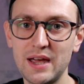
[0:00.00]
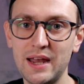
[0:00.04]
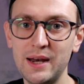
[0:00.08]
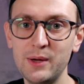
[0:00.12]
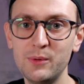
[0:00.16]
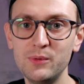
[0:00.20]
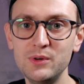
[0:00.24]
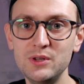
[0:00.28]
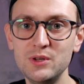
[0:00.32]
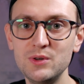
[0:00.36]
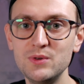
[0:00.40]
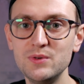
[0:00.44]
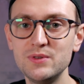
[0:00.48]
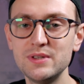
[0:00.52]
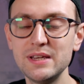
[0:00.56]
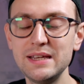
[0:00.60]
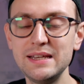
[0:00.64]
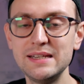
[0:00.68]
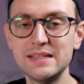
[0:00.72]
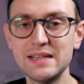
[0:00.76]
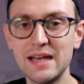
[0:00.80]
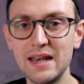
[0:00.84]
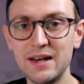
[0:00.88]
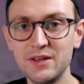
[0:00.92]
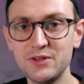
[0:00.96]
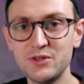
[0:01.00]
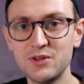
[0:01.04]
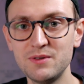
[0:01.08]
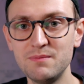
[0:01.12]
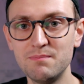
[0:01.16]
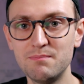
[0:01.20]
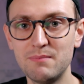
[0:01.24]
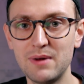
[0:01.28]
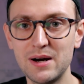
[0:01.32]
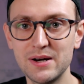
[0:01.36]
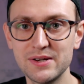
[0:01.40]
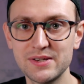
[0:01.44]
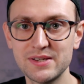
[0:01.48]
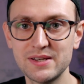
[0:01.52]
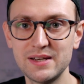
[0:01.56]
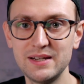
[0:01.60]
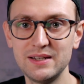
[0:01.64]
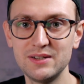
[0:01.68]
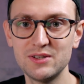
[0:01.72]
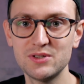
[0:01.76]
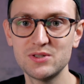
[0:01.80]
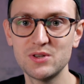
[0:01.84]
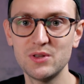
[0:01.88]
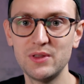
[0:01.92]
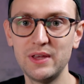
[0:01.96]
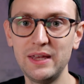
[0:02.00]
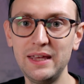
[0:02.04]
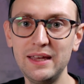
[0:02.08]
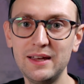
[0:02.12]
and it will use intelligent masking so that